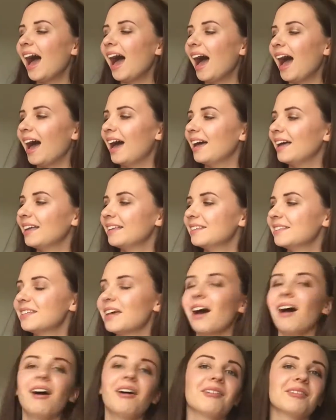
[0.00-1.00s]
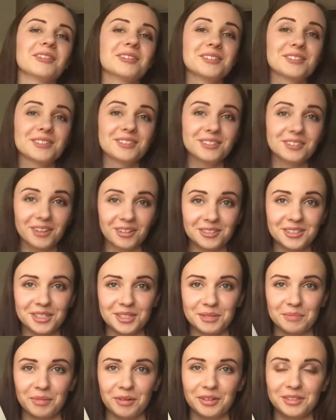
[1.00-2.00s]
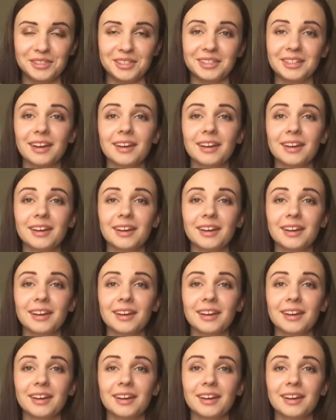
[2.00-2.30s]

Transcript: and I was not disappointed.